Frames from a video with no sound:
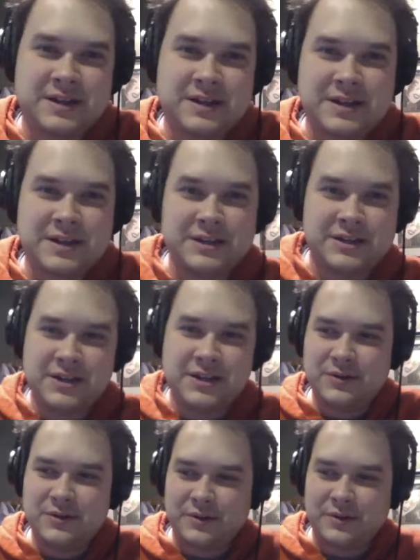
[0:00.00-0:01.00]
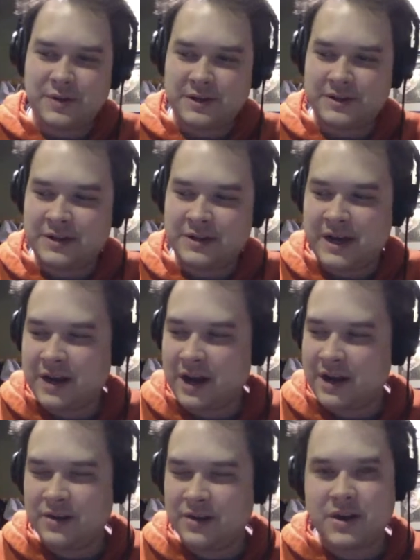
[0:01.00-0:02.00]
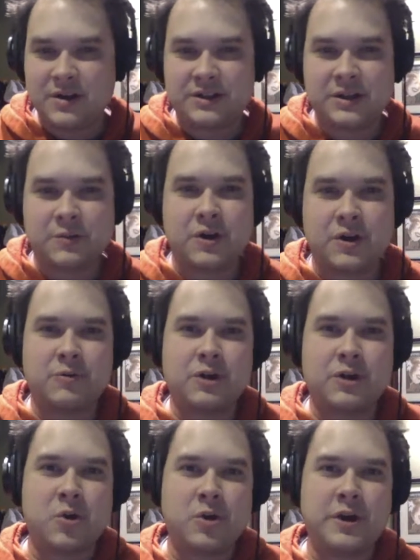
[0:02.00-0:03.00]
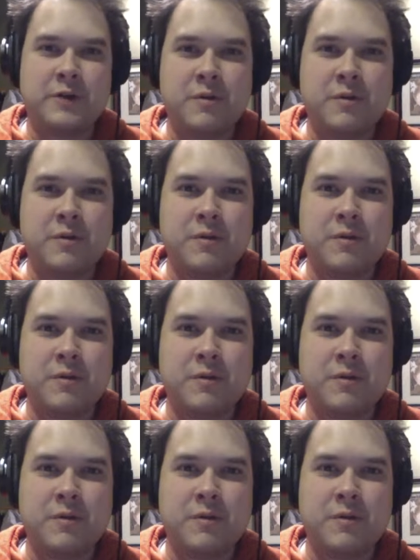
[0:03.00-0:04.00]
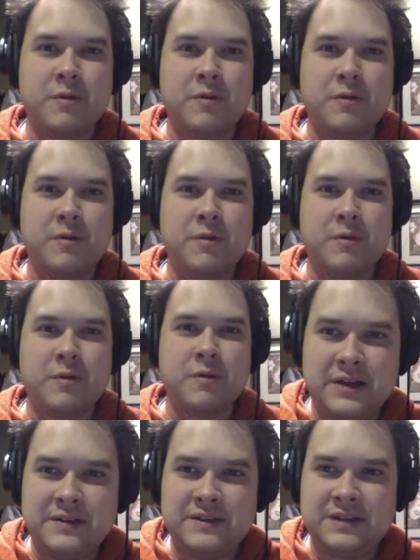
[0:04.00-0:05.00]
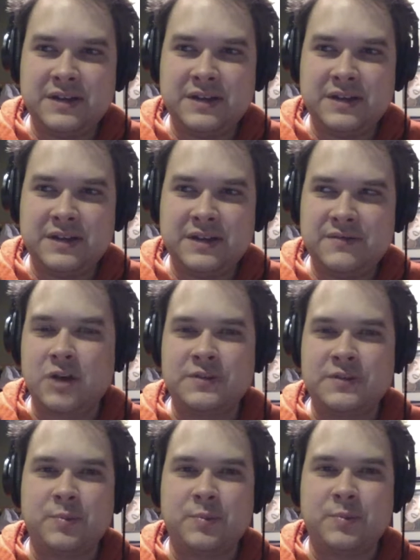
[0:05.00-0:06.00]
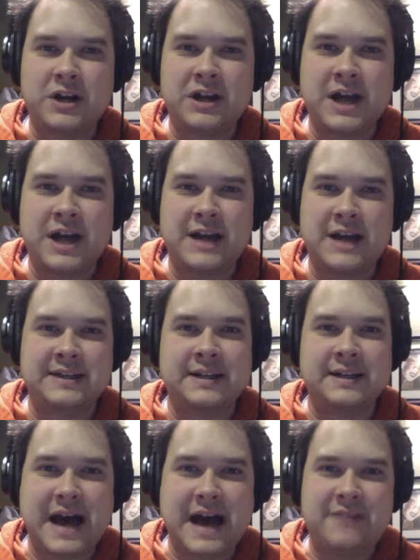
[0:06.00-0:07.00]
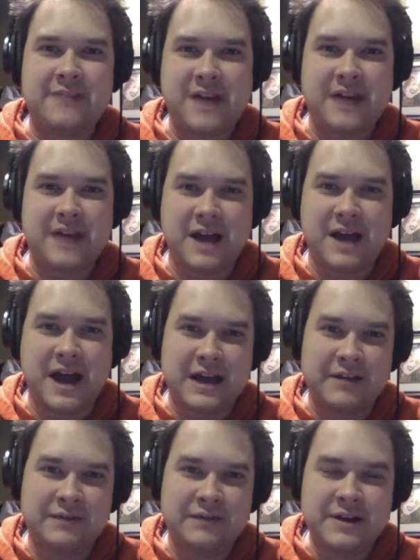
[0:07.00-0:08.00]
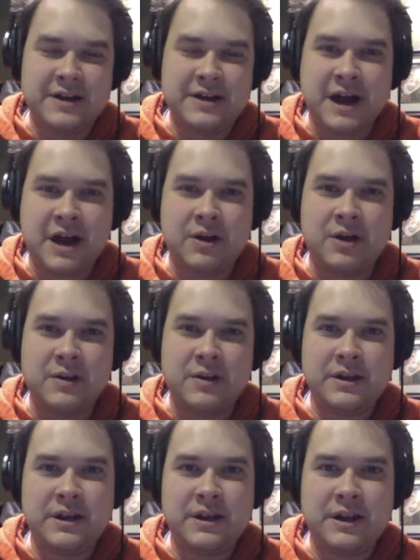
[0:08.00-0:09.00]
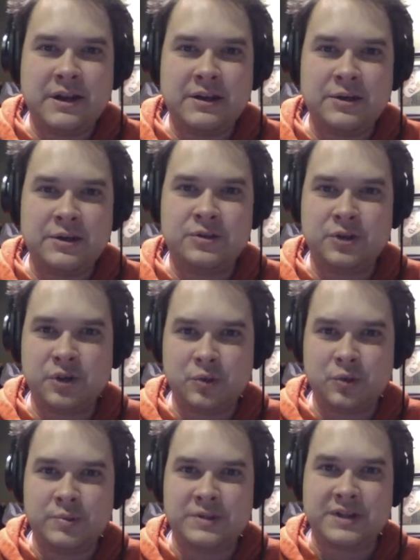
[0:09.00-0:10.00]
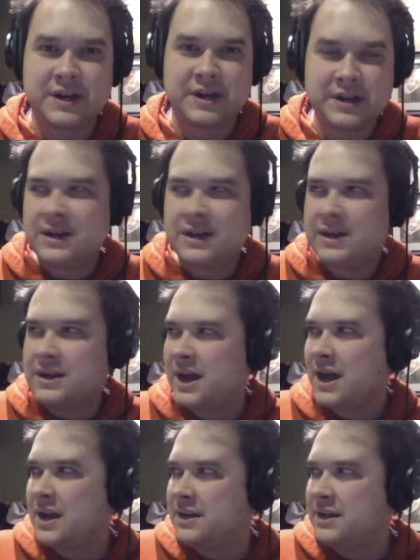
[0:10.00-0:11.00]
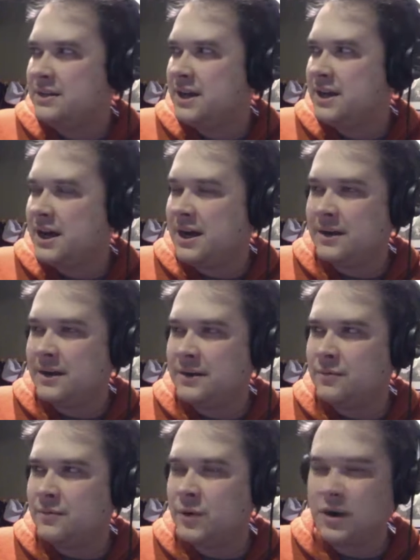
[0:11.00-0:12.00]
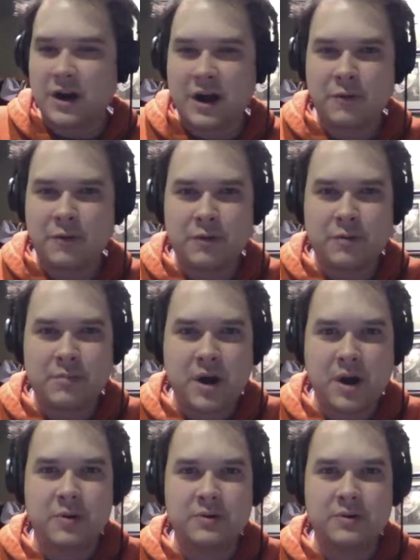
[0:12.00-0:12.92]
to continue for the rest of the night. You'll notice that we're recording remotely this evening. We're also broadcasting live out on the YouTubes, and we're remote,